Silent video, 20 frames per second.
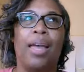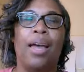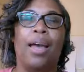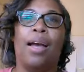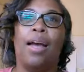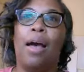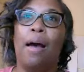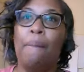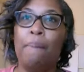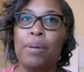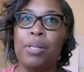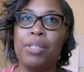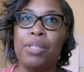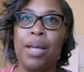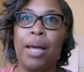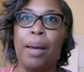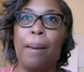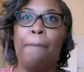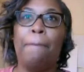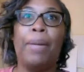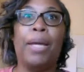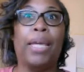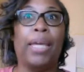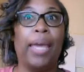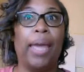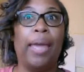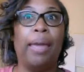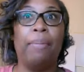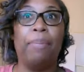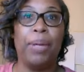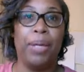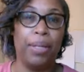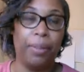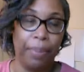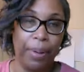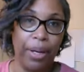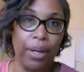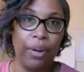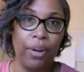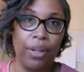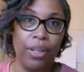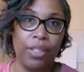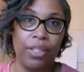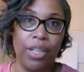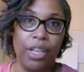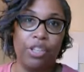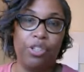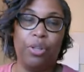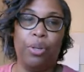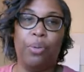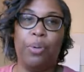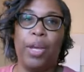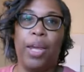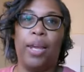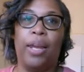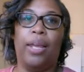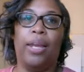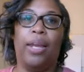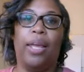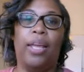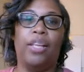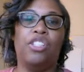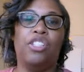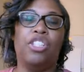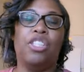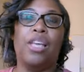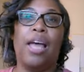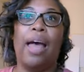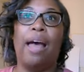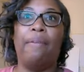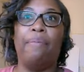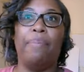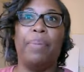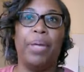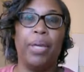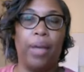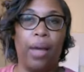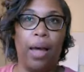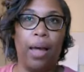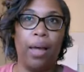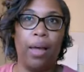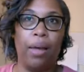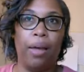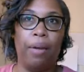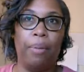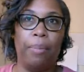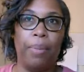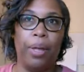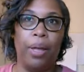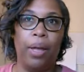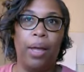cumbersome, but can be, depending on the state you're located, and just have become